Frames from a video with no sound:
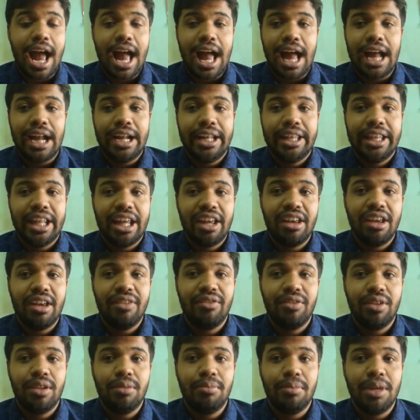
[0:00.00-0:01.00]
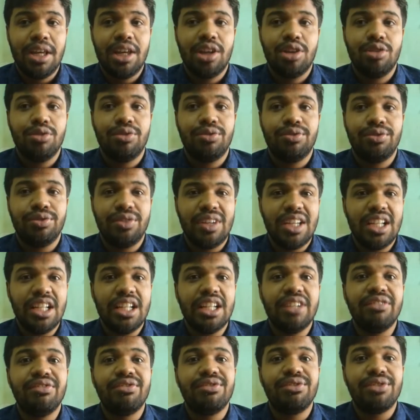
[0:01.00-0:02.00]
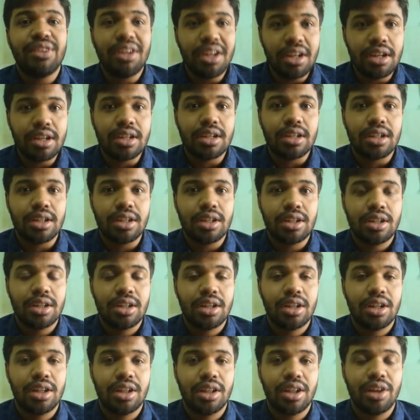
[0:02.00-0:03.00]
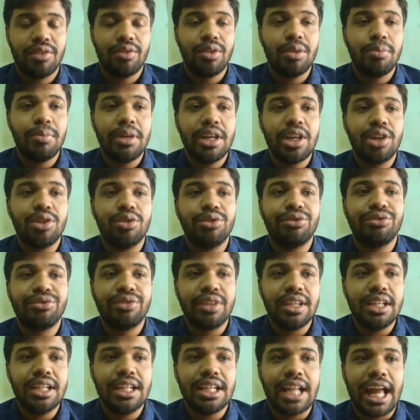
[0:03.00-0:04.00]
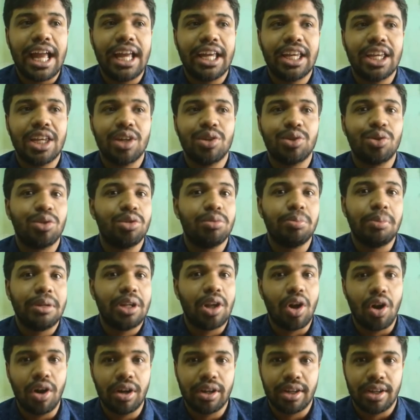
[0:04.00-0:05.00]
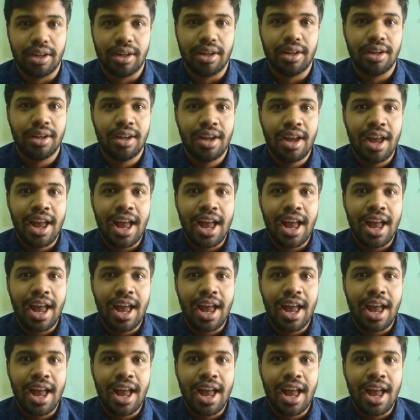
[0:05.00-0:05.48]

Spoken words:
And they will make you feel inferior. They will make you feel like you don't belong here.